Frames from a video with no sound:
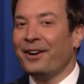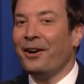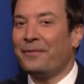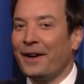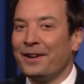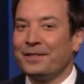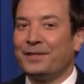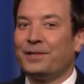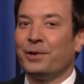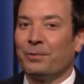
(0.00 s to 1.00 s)
In all fairness to
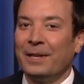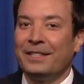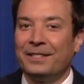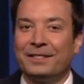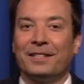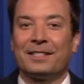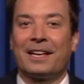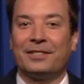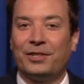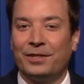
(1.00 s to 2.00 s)
Sue, it really does look
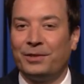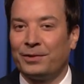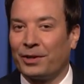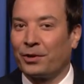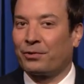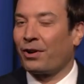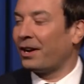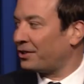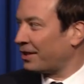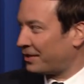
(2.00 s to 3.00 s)
like she's using her
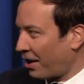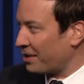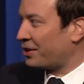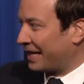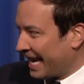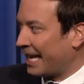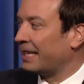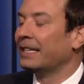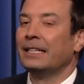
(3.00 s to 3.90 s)
crotch as hard as she can.